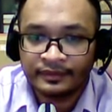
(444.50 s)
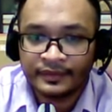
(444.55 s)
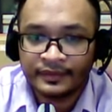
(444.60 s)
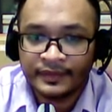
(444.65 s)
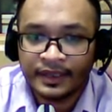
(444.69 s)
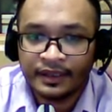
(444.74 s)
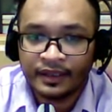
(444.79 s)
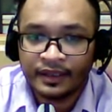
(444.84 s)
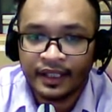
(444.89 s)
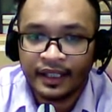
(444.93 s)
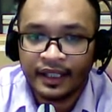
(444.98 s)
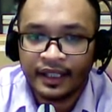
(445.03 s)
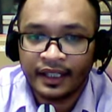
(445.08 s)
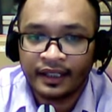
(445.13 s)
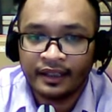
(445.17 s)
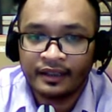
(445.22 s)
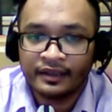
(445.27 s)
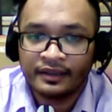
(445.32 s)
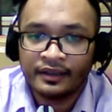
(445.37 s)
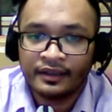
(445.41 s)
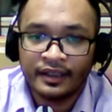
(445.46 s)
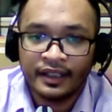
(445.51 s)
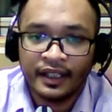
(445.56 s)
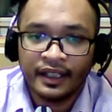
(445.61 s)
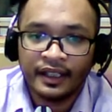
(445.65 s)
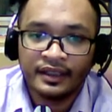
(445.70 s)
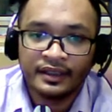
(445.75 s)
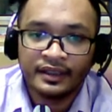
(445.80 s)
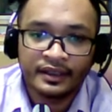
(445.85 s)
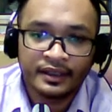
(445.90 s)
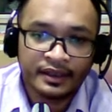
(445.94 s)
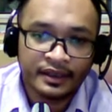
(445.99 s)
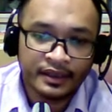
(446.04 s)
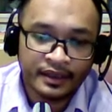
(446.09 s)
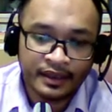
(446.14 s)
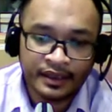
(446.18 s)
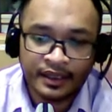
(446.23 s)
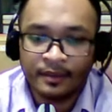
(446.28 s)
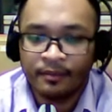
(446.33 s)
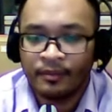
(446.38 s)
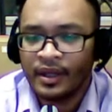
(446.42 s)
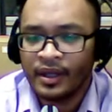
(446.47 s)
Okay, so this is the
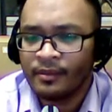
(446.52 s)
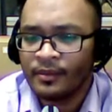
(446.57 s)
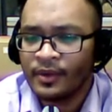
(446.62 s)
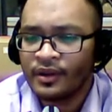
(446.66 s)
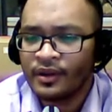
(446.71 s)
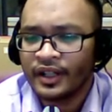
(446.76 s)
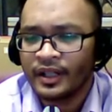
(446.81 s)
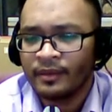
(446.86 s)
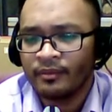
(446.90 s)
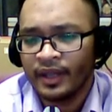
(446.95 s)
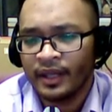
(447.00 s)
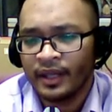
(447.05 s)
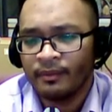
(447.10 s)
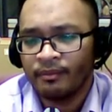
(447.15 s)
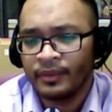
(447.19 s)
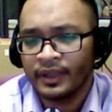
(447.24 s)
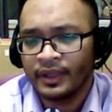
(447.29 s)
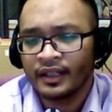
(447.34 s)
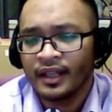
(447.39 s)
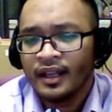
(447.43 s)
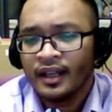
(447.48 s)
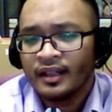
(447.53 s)
memory mapping.